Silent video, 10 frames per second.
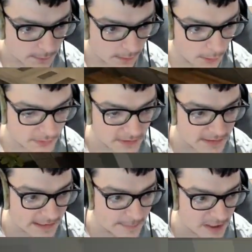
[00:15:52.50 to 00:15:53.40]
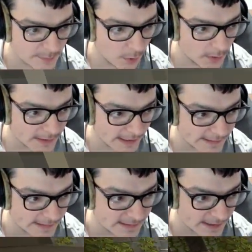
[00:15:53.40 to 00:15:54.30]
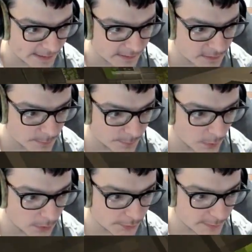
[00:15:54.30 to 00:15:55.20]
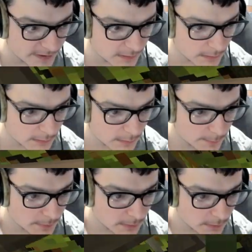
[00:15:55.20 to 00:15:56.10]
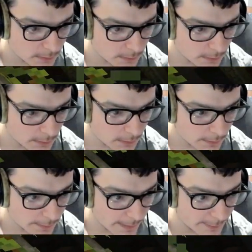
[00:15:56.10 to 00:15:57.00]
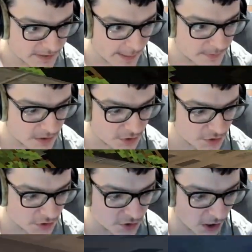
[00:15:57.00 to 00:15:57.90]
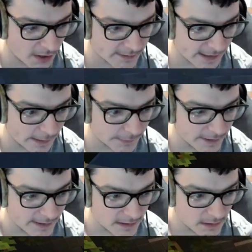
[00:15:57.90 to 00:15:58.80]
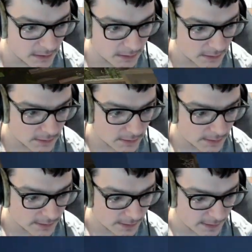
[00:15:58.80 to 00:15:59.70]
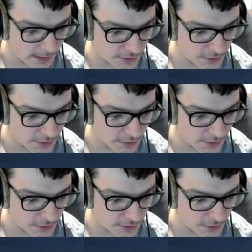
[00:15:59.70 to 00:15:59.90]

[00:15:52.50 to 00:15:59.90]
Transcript: Oh, it's because they keep spawning. I need to get that spawner in the middle. I'm tempted just to dart down there and